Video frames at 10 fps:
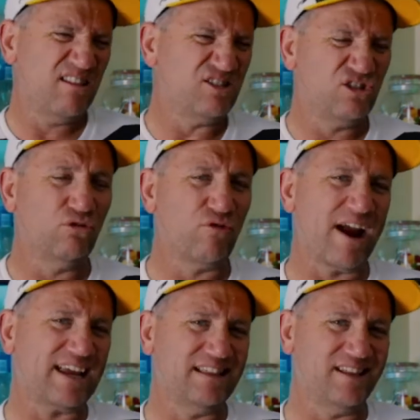still
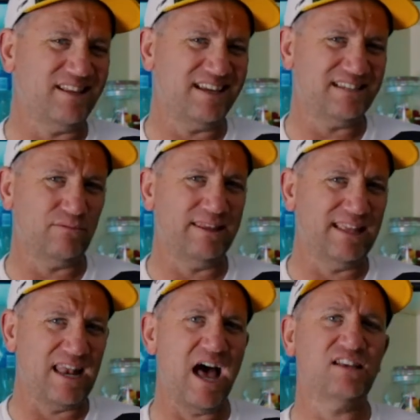reckon that these will be the
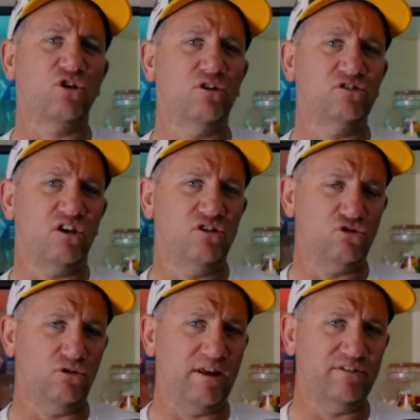last
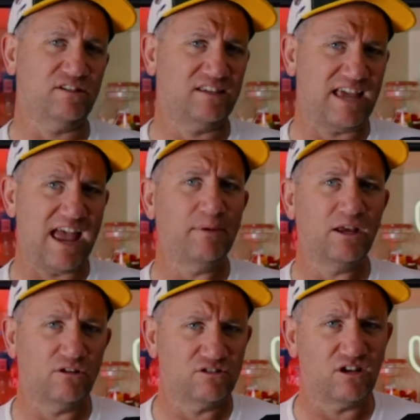gaming
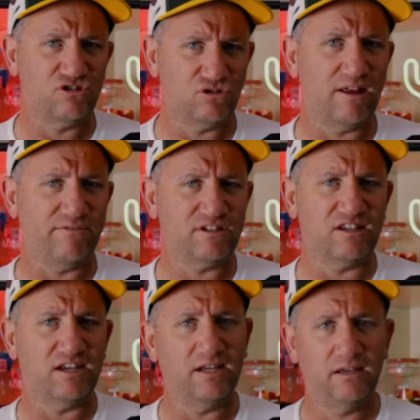consoles you'll ever
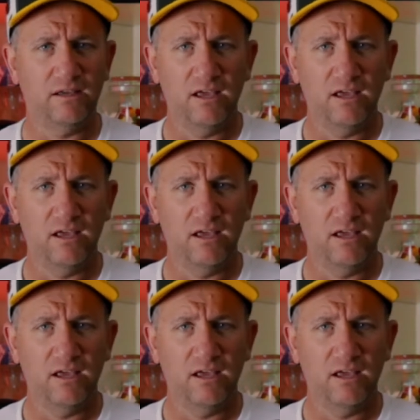see.